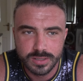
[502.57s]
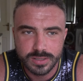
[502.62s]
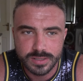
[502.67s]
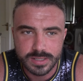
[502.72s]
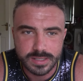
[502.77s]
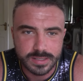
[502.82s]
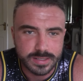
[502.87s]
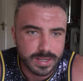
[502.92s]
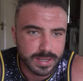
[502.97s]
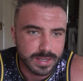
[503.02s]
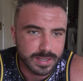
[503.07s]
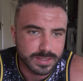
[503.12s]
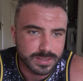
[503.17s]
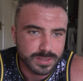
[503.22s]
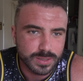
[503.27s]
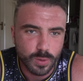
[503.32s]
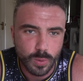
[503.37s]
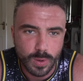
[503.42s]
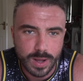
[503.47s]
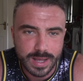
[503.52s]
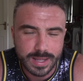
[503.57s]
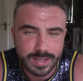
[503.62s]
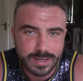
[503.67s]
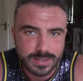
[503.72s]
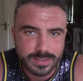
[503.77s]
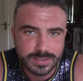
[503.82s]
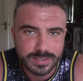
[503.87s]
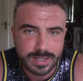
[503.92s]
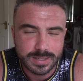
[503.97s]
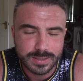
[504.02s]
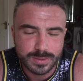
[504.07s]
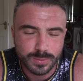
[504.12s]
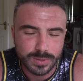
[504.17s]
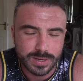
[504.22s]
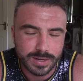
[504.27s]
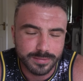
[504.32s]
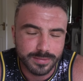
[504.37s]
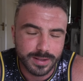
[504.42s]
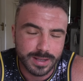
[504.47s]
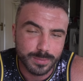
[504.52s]
the day is quietest. That's when
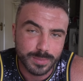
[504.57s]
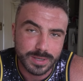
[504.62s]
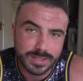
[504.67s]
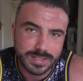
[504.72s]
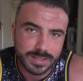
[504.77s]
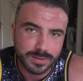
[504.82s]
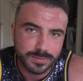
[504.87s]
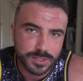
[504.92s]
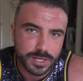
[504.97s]
I find myself